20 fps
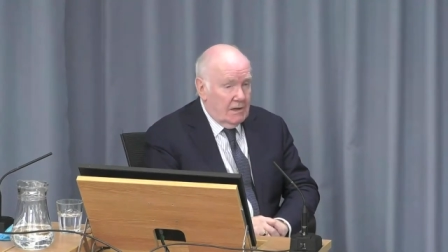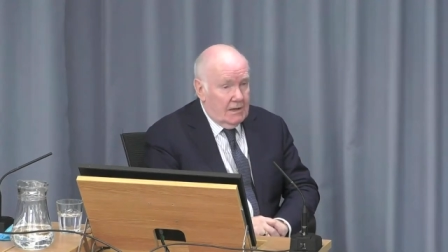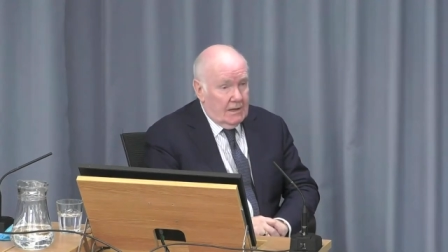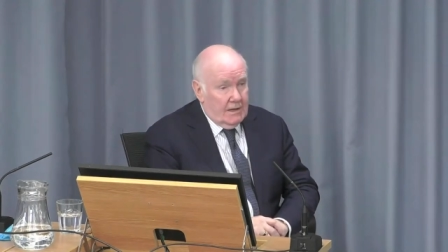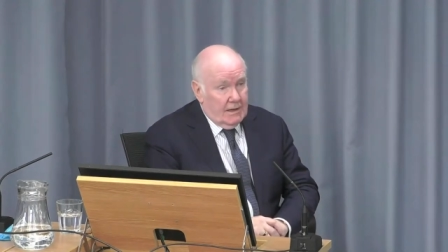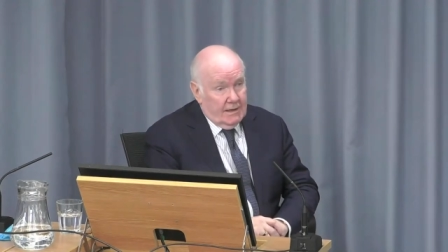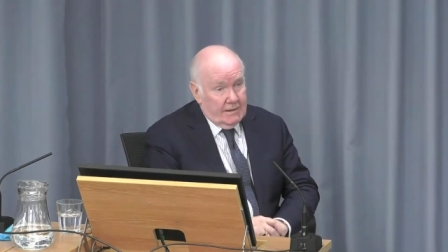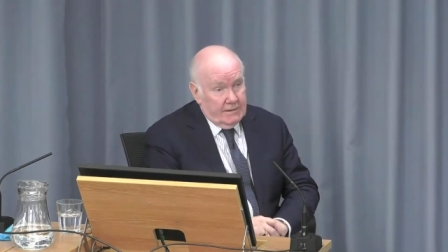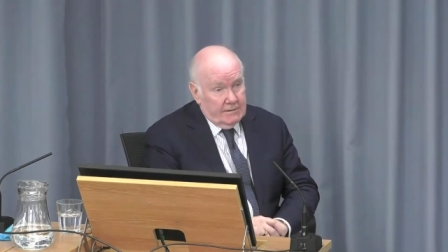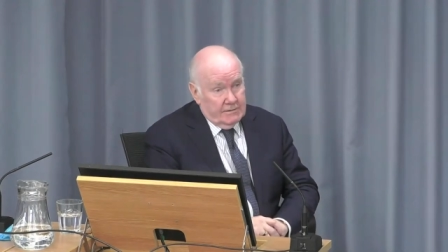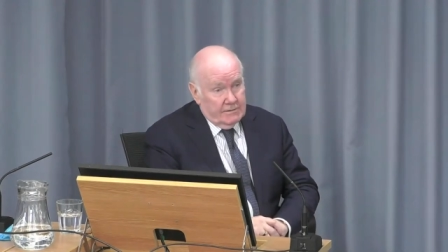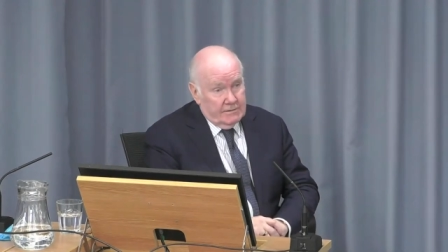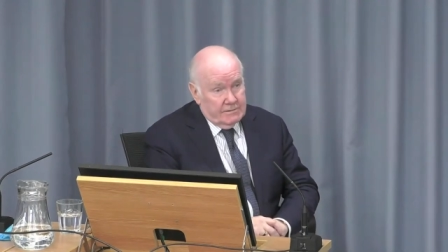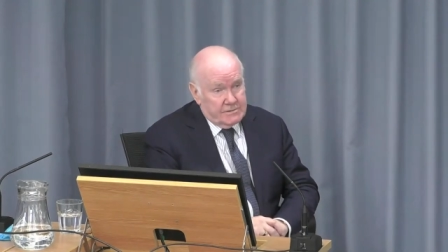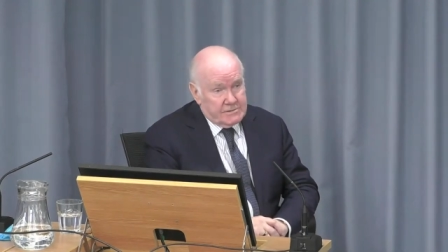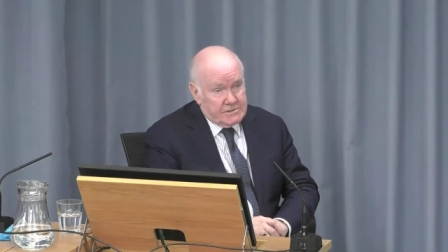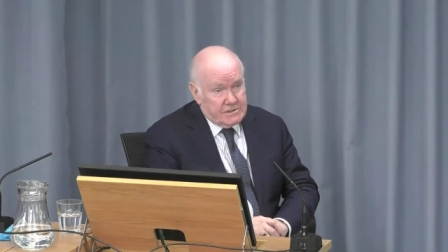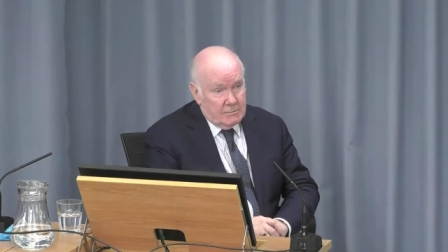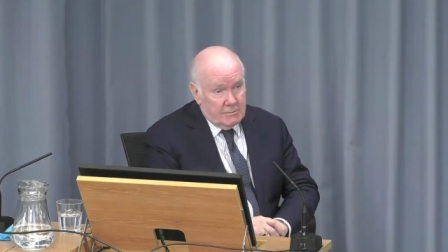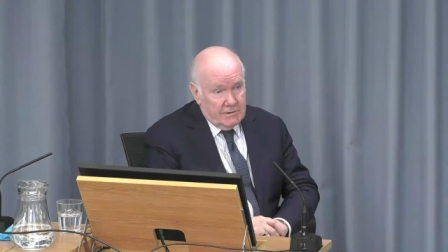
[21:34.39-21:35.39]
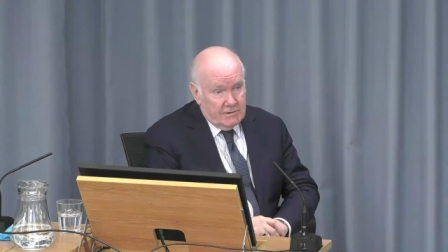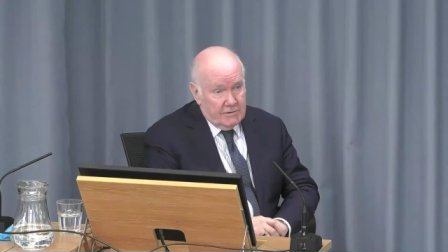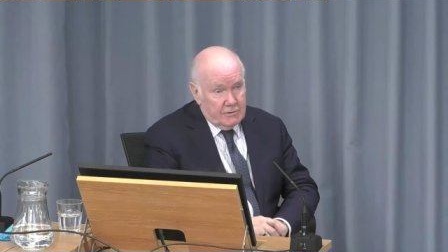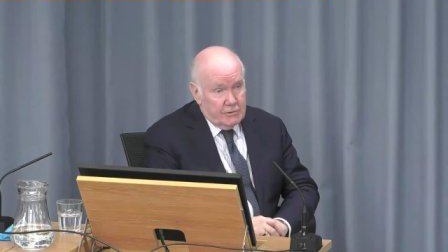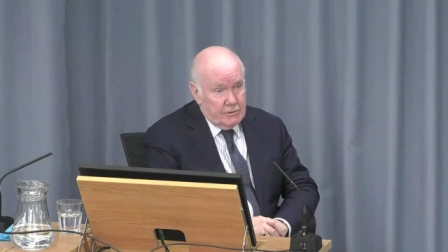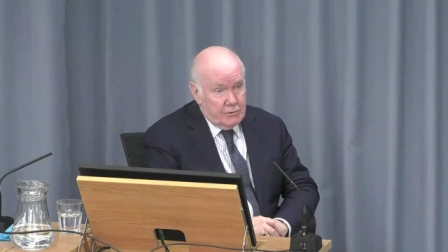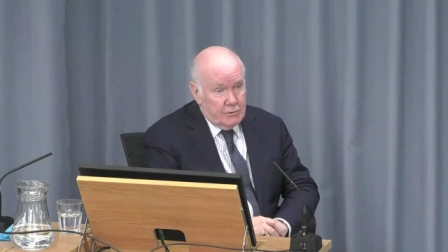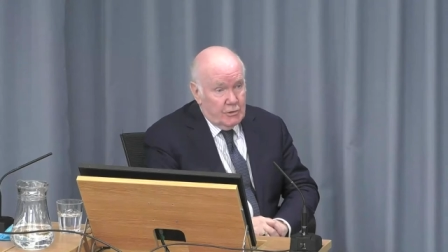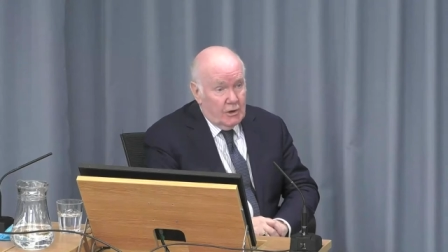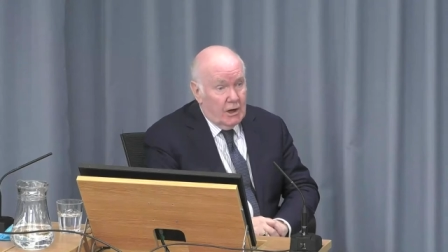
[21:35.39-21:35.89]
and some of the
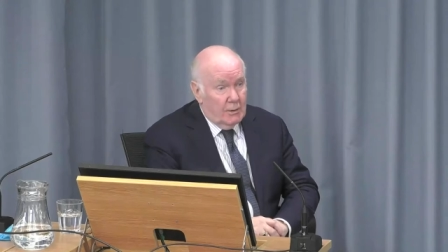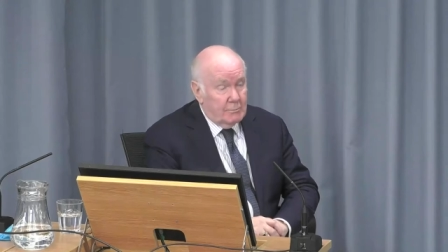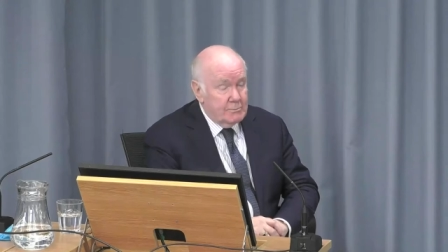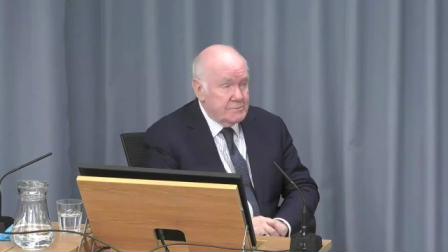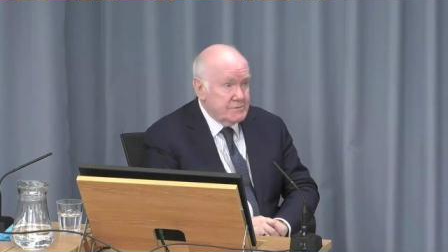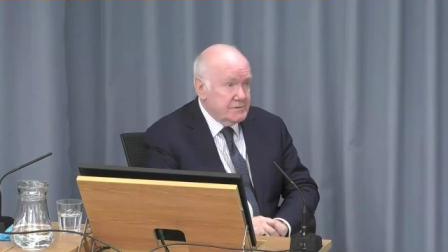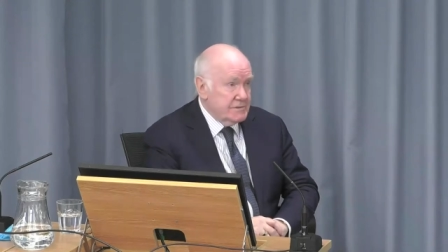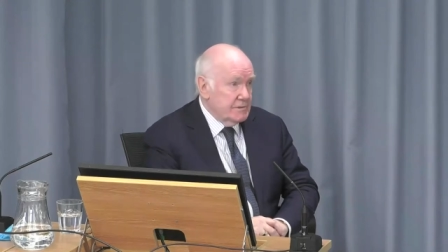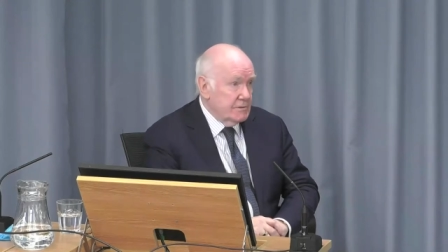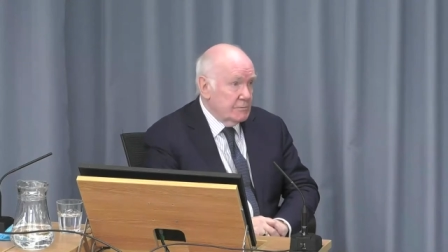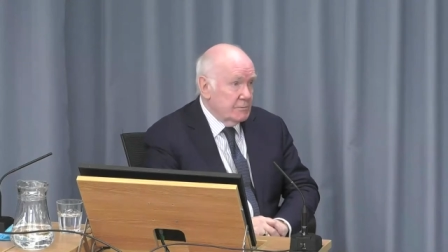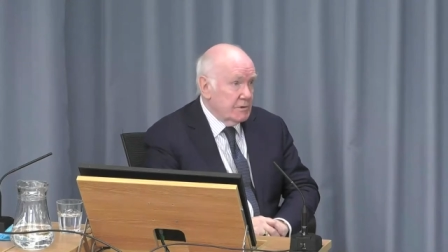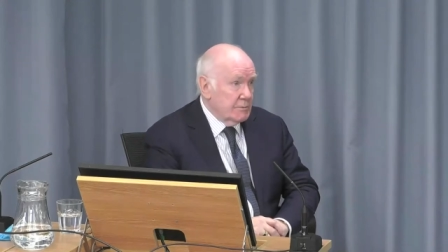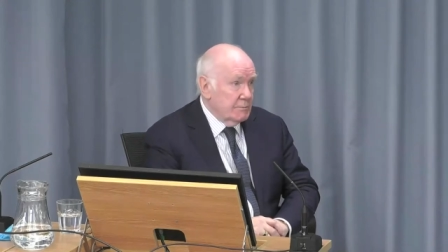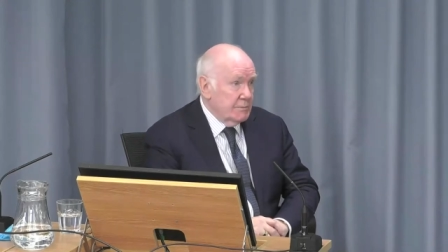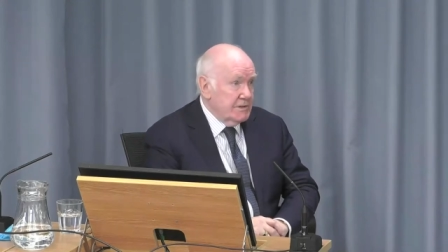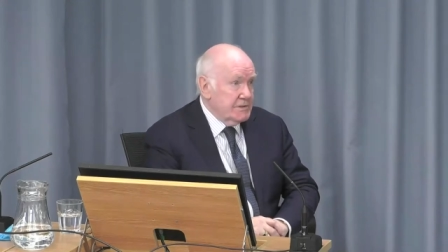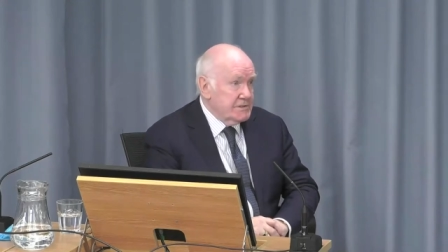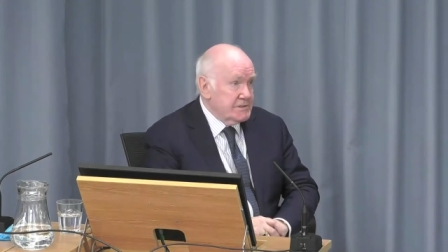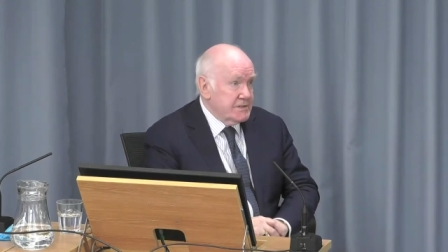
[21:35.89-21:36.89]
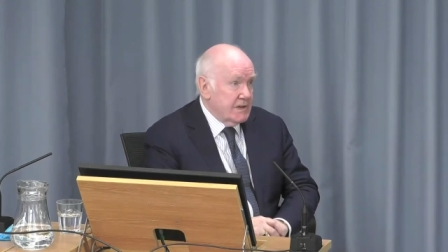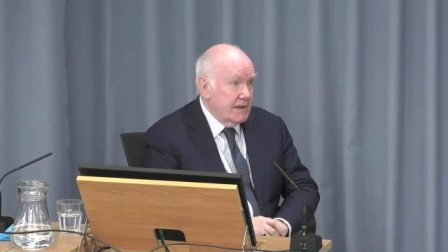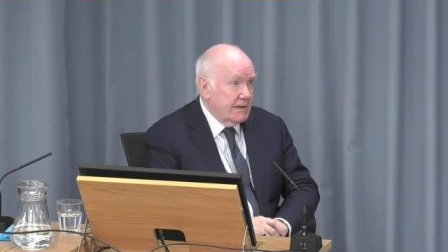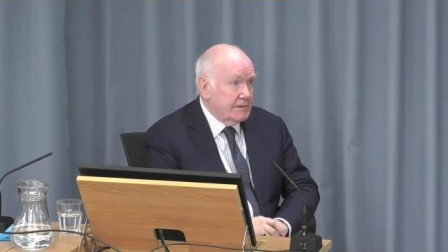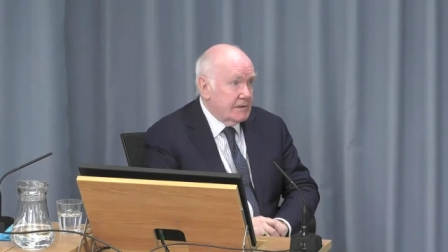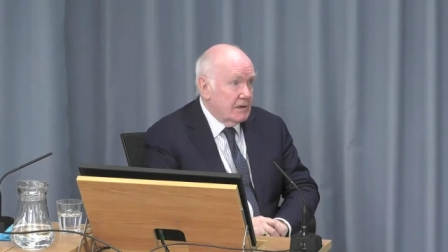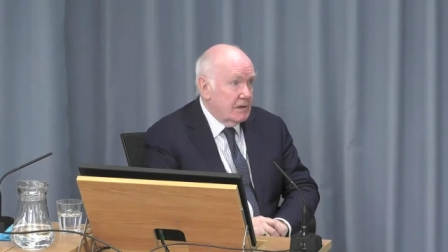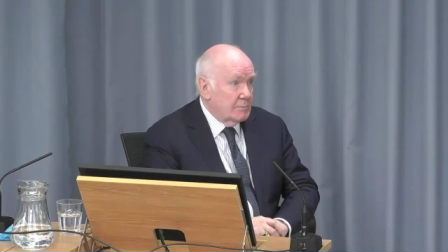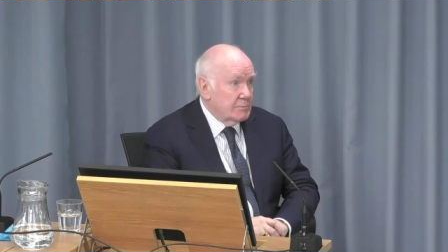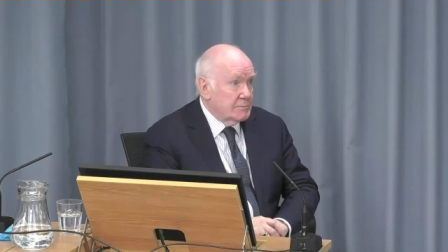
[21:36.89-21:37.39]
new hubs that were being
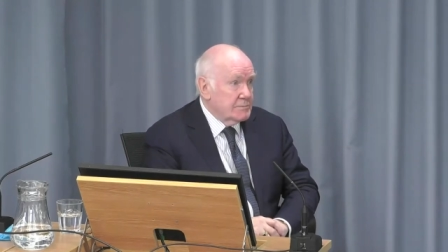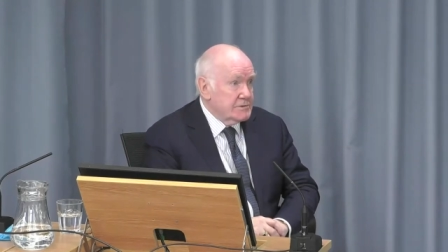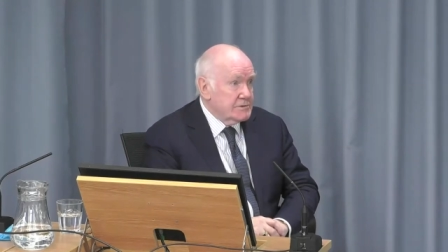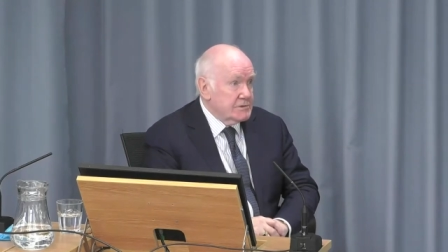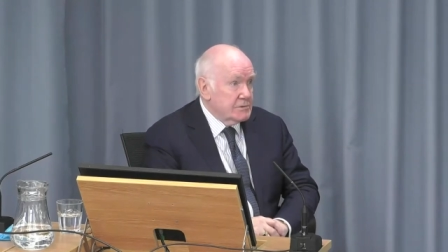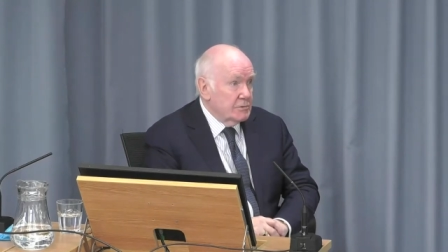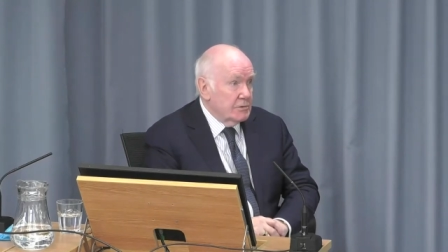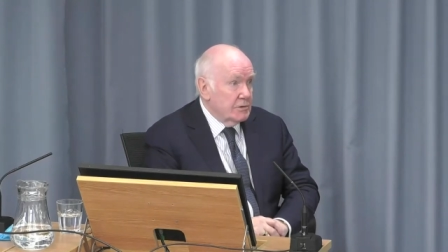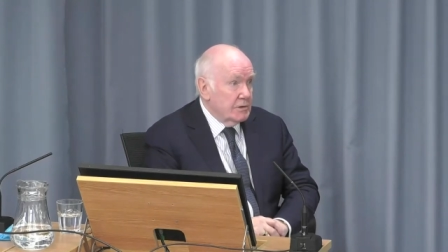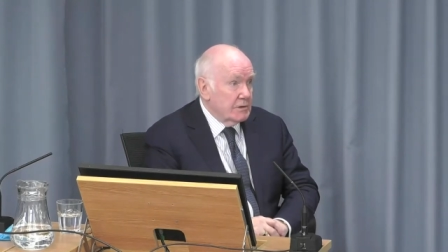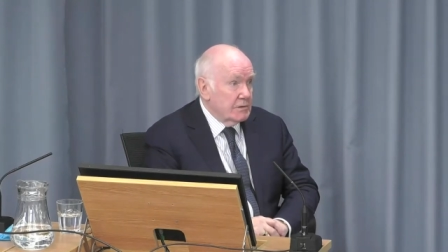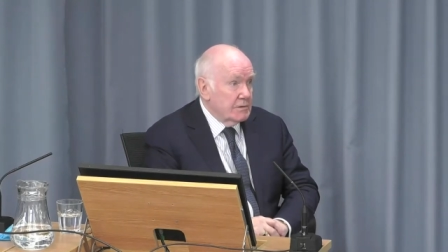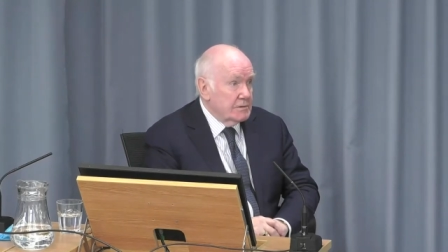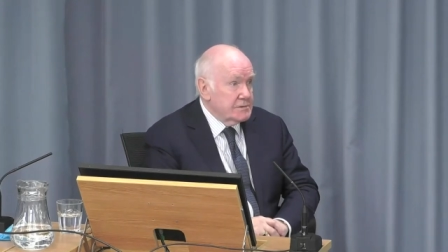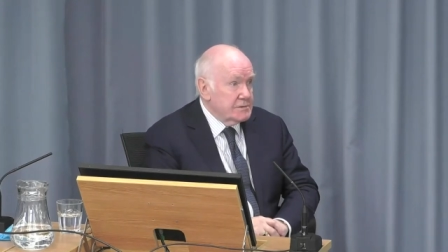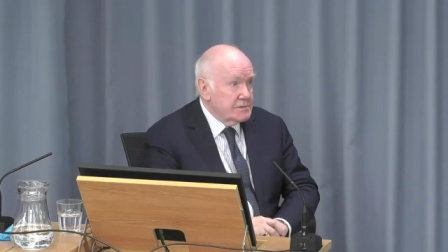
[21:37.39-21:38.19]
set up and so on.